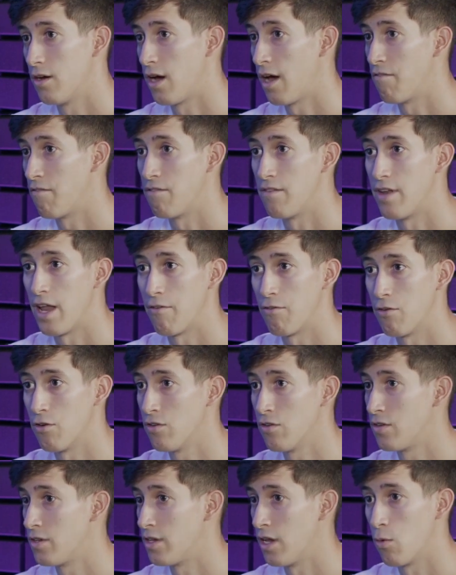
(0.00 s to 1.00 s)
I've
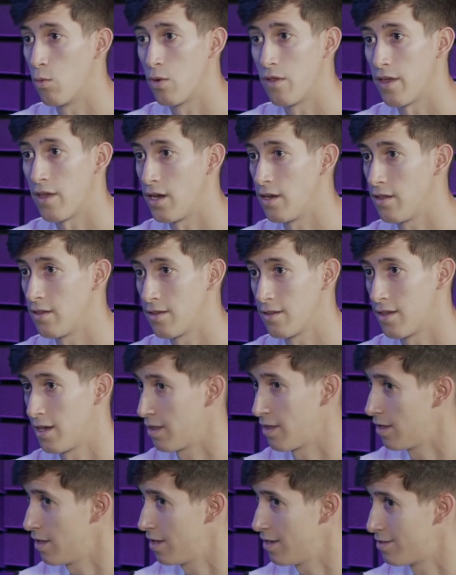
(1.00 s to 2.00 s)
never dealt with anything
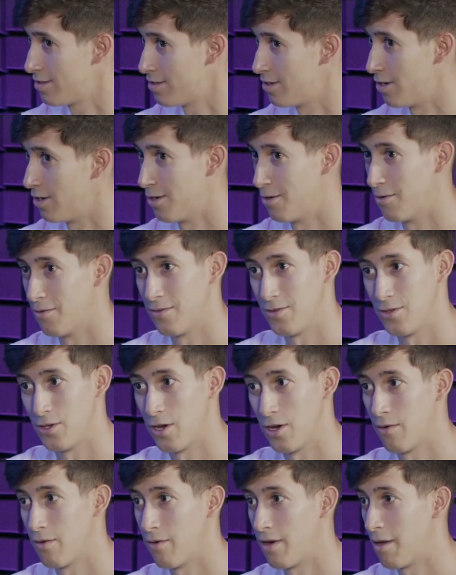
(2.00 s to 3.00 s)
like that, so you
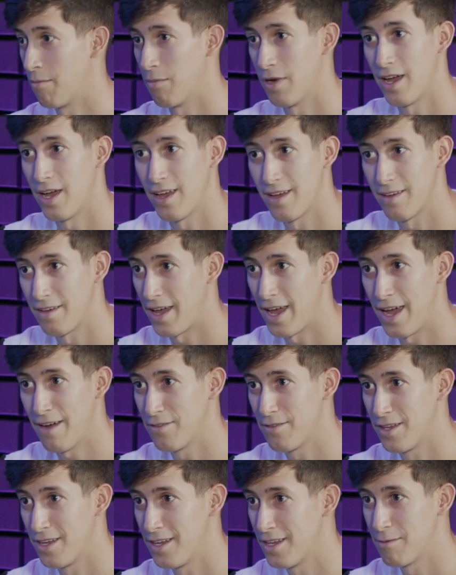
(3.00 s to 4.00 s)
know I might
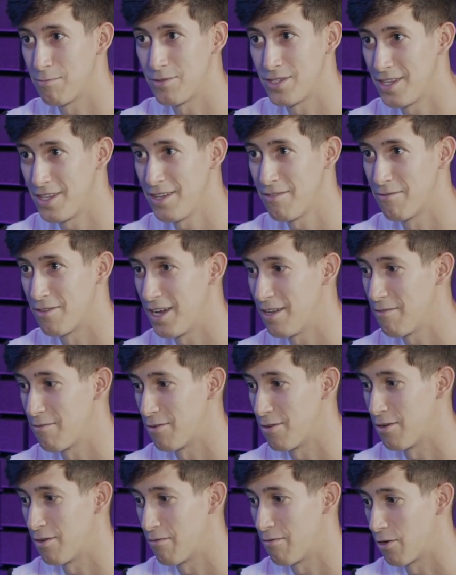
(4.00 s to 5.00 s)
have to hit up Steve right
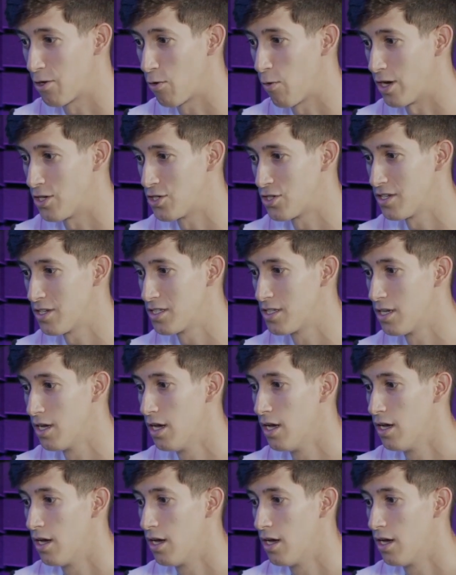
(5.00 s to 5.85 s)
for yeah. for questions.